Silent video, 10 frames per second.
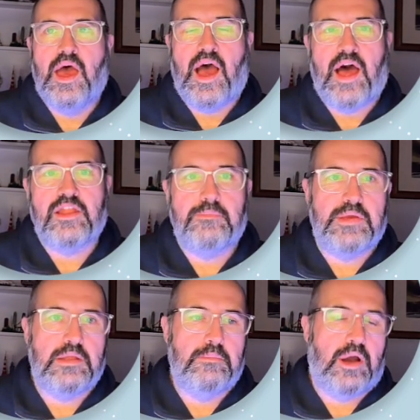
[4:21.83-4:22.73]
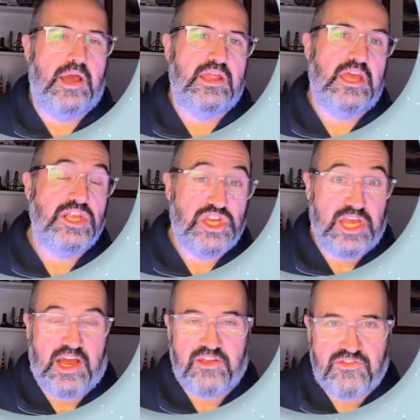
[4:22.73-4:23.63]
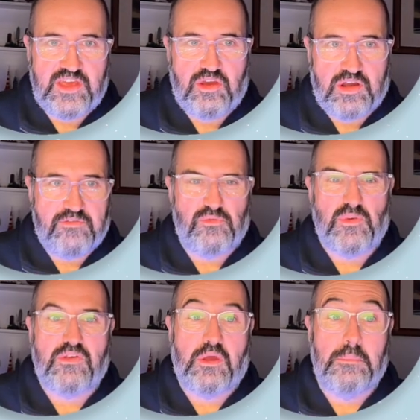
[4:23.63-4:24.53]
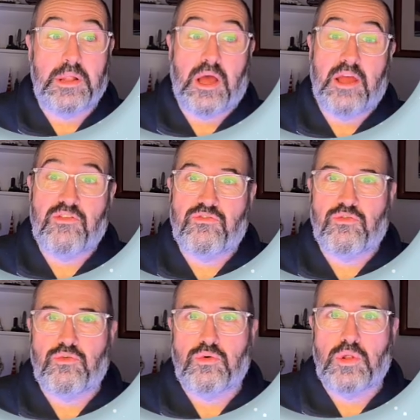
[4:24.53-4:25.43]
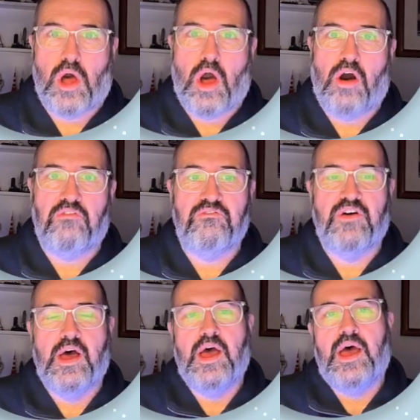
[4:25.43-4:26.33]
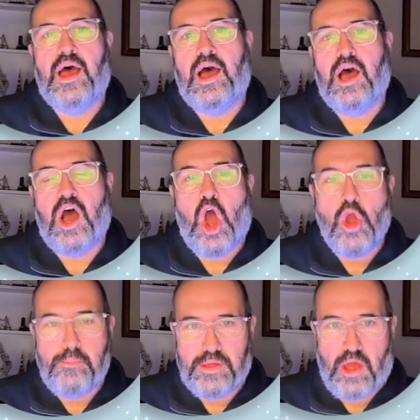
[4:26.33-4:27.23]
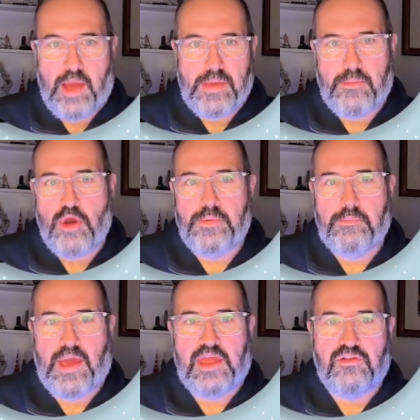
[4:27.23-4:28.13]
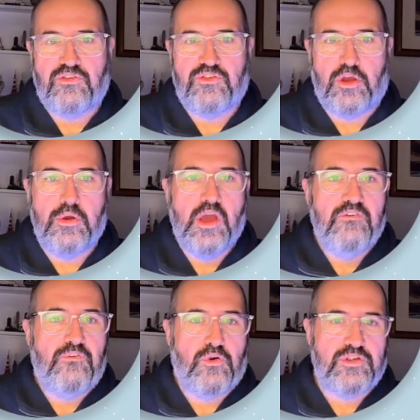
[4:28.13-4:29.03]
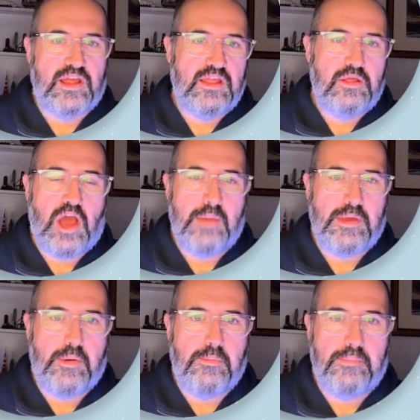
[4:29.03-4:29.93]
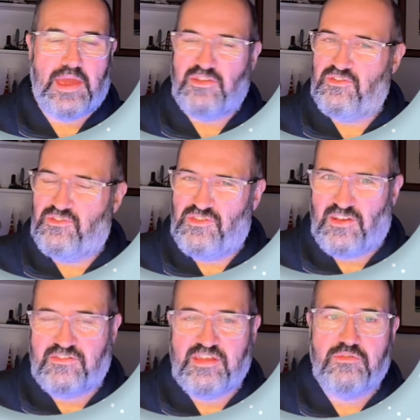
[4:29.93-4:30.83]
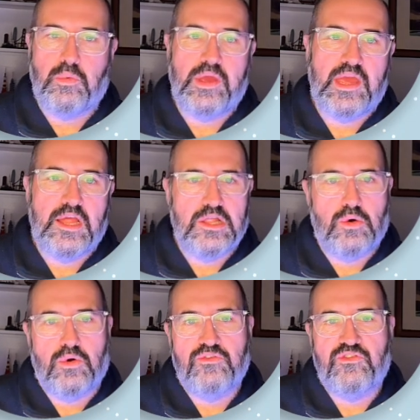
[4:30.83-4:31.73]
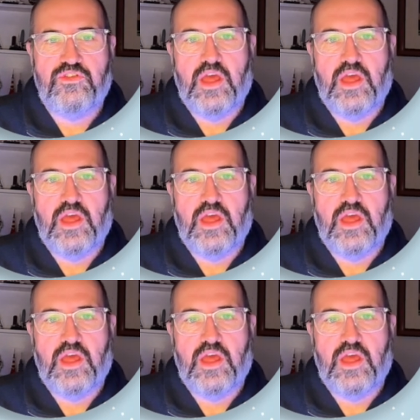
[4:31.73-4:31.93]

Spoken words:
underpinned by the GRC, or governance risk and compliance tool of IBM Open Pages. So fortunately, IBM Open Pages just this week launched